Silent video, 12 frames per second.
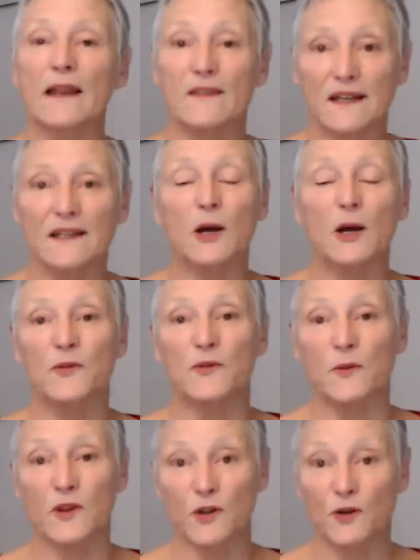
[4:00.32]
that helps
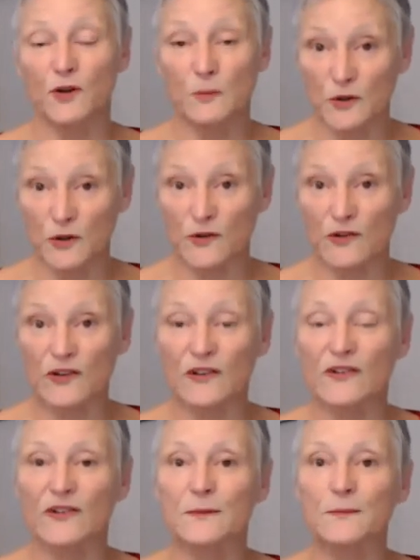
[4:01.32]
with your immune
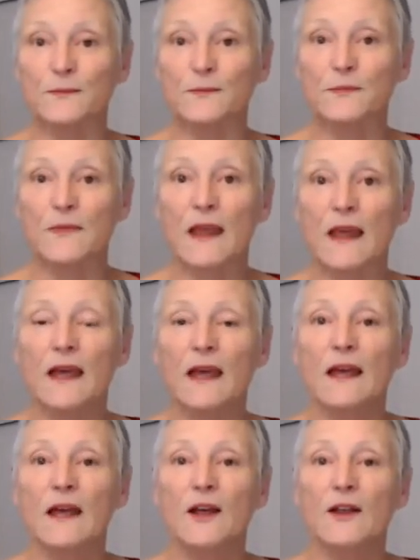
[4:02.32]
system.
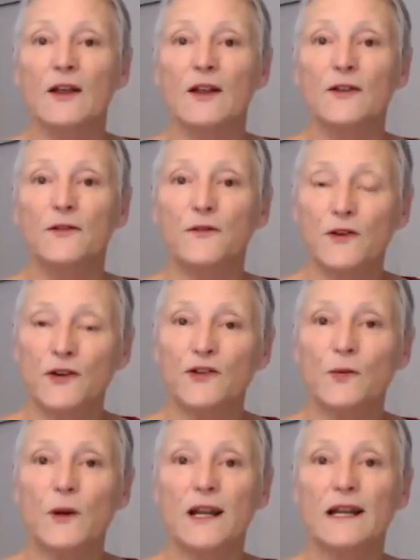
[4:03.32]
The
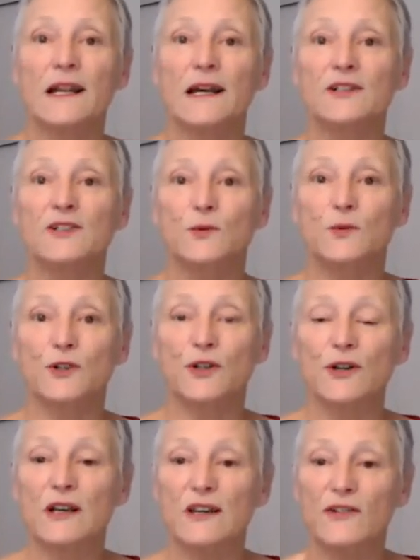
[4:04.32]
first one I'd like to
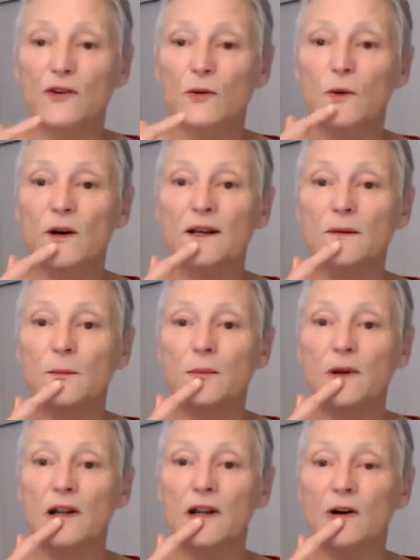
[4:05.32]
work is the one
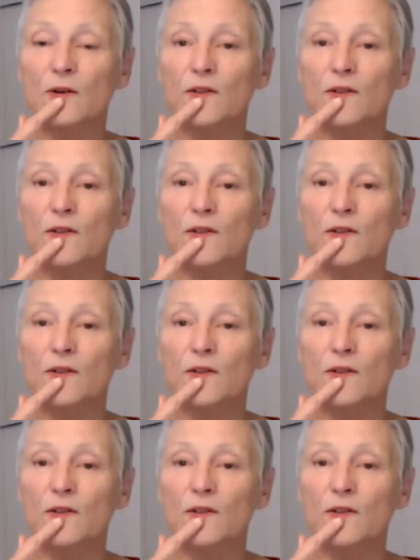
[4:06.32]
below